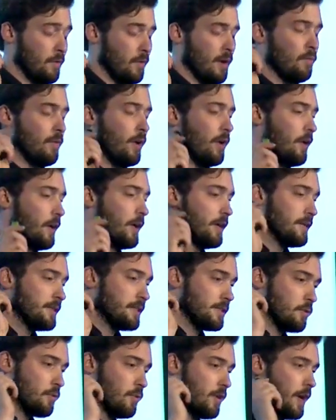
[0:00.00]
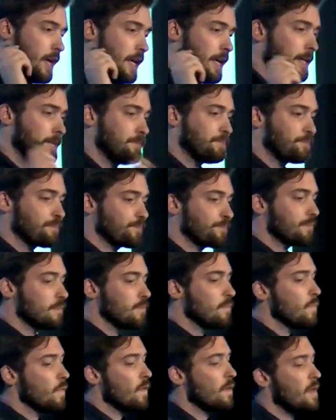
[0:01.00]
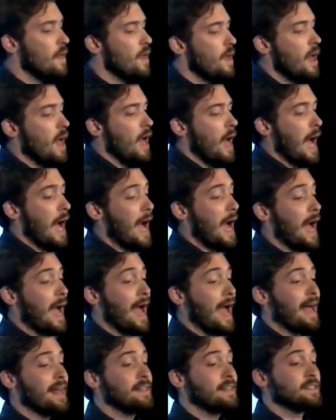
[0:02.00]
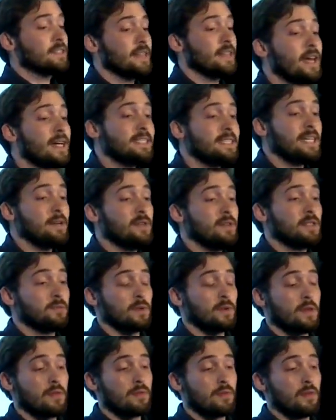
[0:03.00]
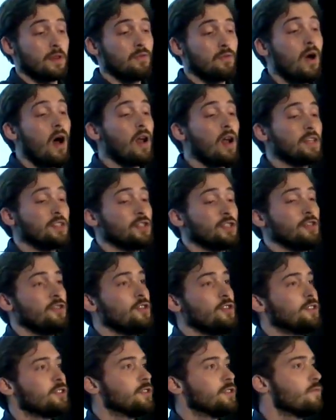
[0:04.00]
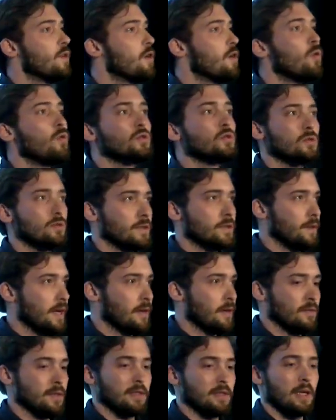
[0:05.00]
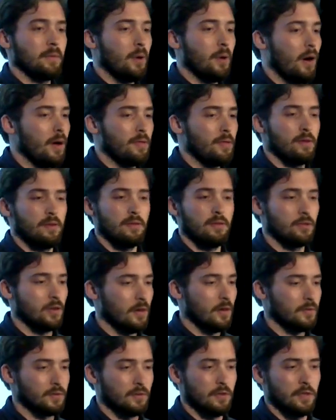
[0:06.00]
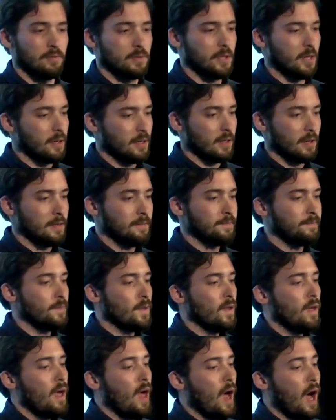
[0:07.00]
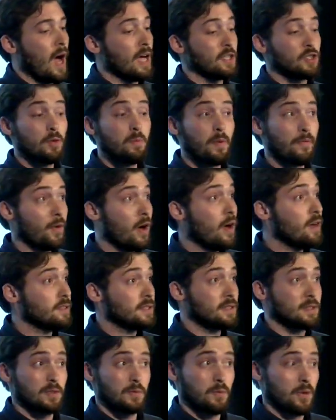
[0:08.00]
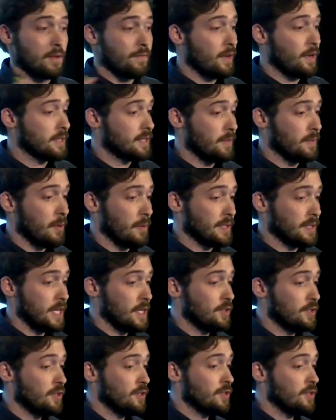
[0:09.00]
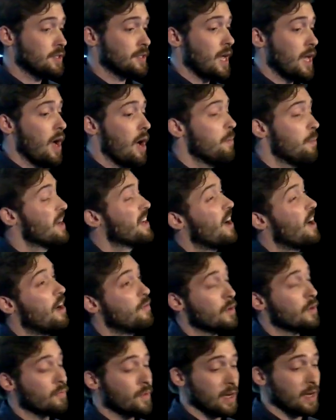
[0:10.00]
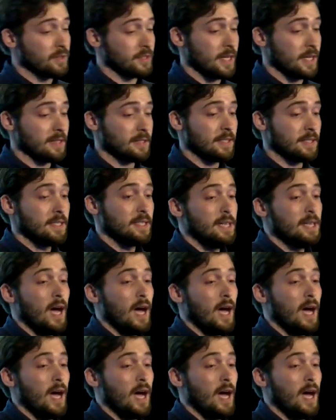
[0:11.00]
uh, wrote earlier, saw earlier. Uh, and so the idea is with Graal is you can use it to run all sorts of languages like Python, JavaScript, da da da. Uh, super fast, it's one of the fastest implementations, uh, but it can't run Rails yet.